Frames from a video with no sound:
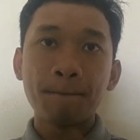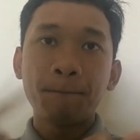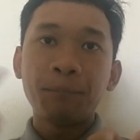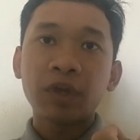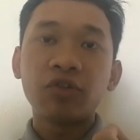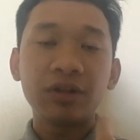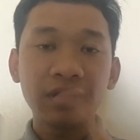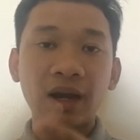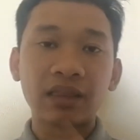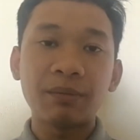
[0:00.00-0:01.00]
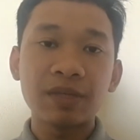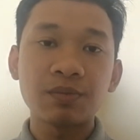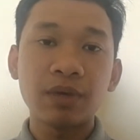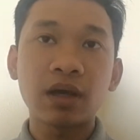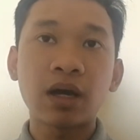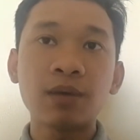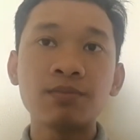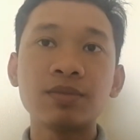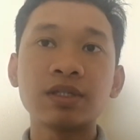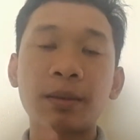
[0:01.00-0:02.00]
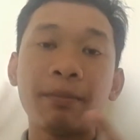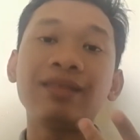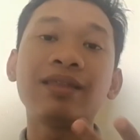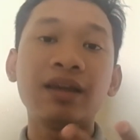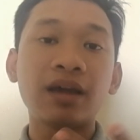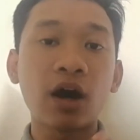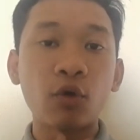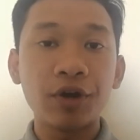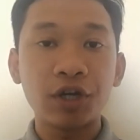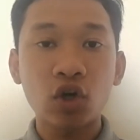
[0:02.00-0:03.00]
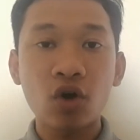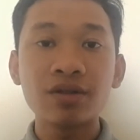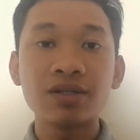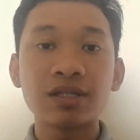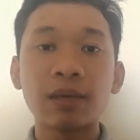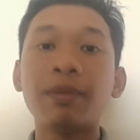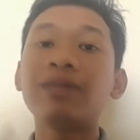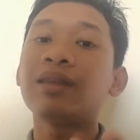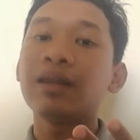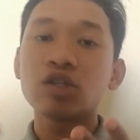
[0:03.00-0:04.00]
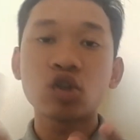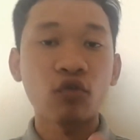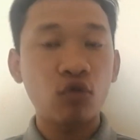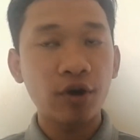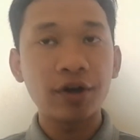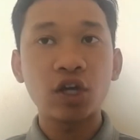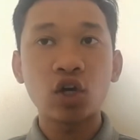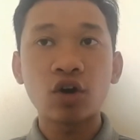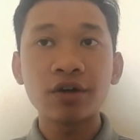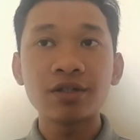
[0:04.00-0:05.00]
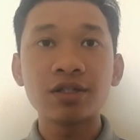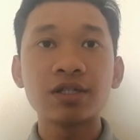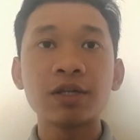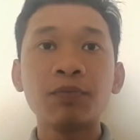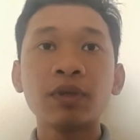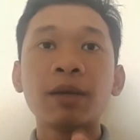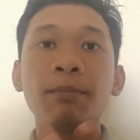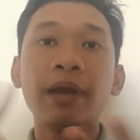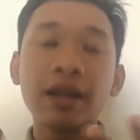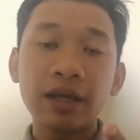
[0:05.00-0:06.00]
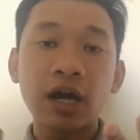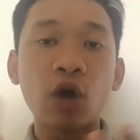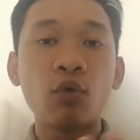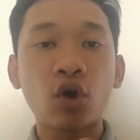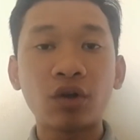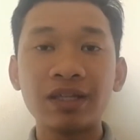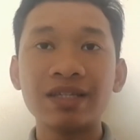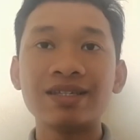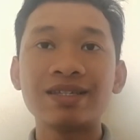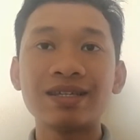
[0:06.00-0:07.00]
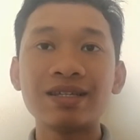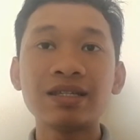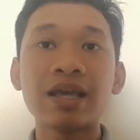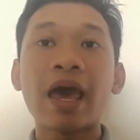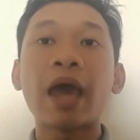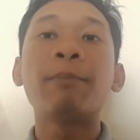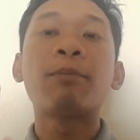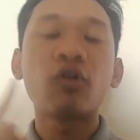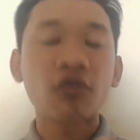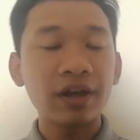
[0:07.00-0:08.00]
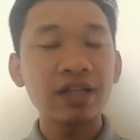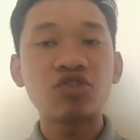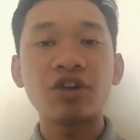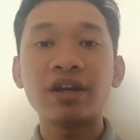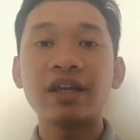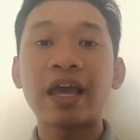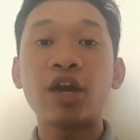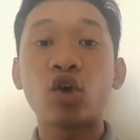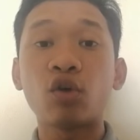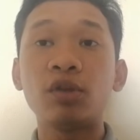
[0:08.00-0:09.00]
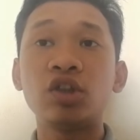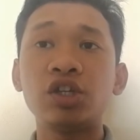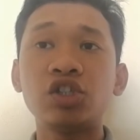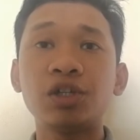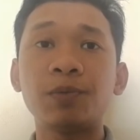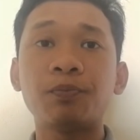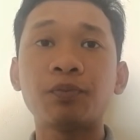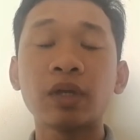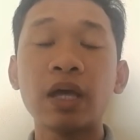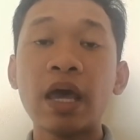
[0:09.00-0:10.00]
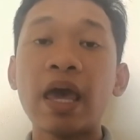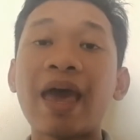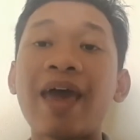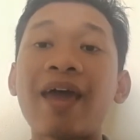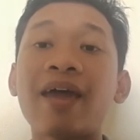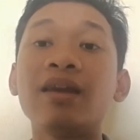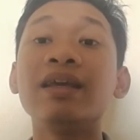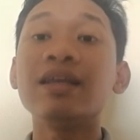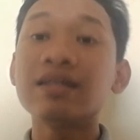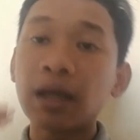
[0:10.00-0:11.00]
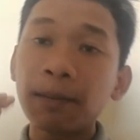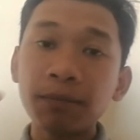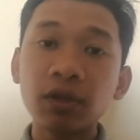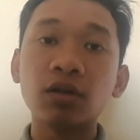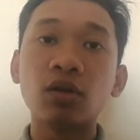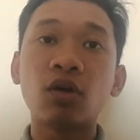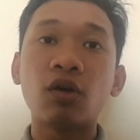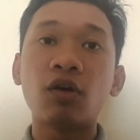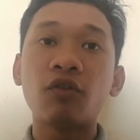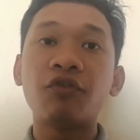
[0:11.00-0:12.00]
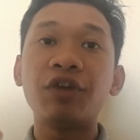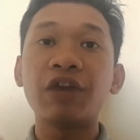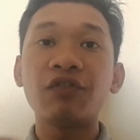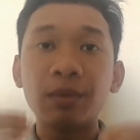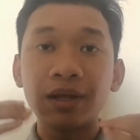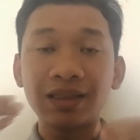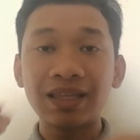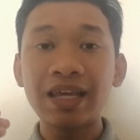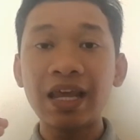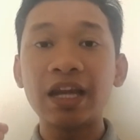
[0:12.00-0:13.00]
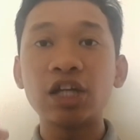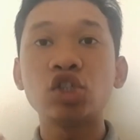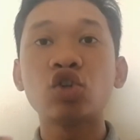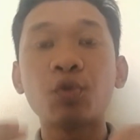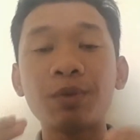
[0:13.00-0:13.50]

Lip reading: creating database backups, maintaining hardware records, maintaining software records, planning hardware contingencies, and providing training and documentation. And the example of recoverability in the Shoppe's